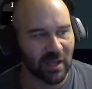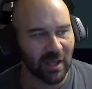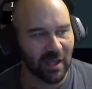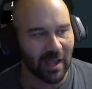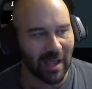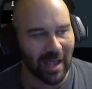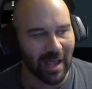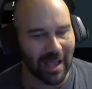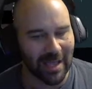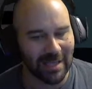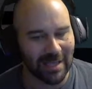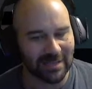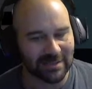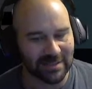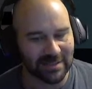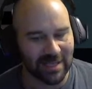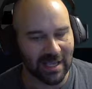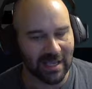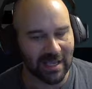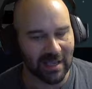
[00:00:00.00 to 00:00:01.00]

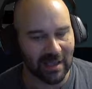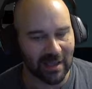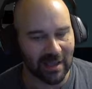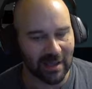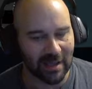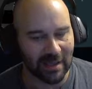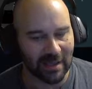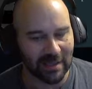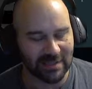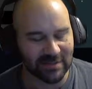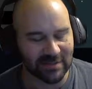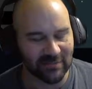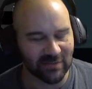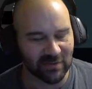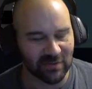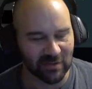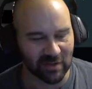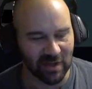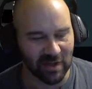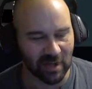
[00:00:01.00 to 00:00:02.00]
as a
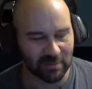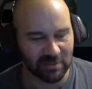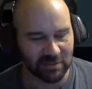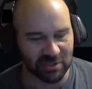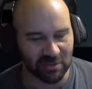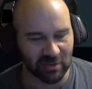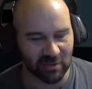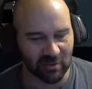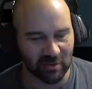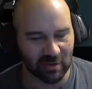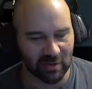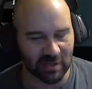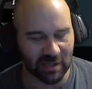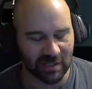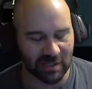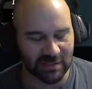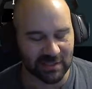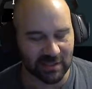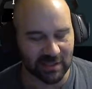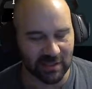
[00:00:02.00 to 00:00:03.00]
fielding option or
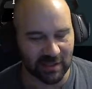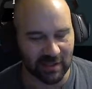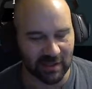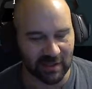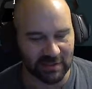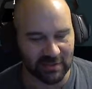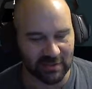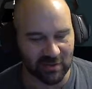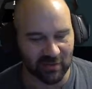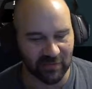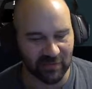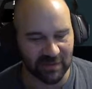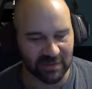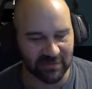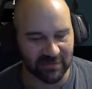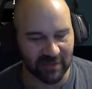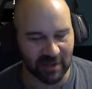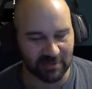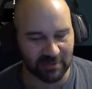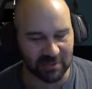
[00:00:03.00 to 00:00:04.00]
as an
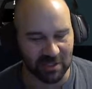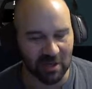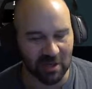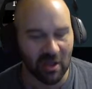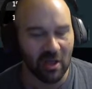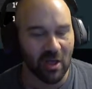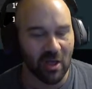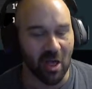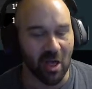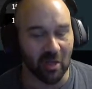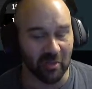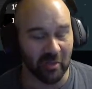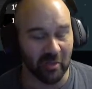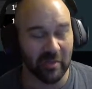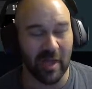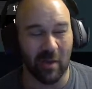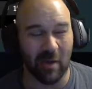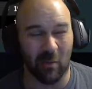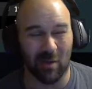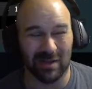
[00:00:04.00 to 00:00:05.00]
offensive option. Although
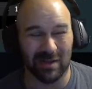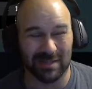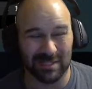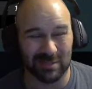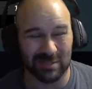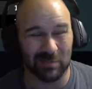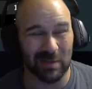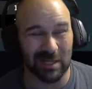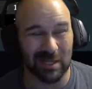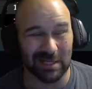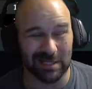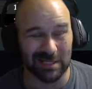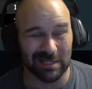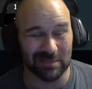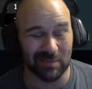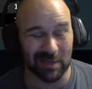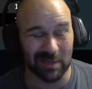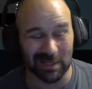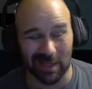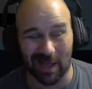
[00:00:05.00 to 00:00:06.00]
that 1 speed
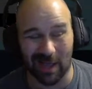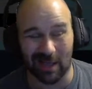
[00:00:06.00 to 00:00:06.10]
does mean I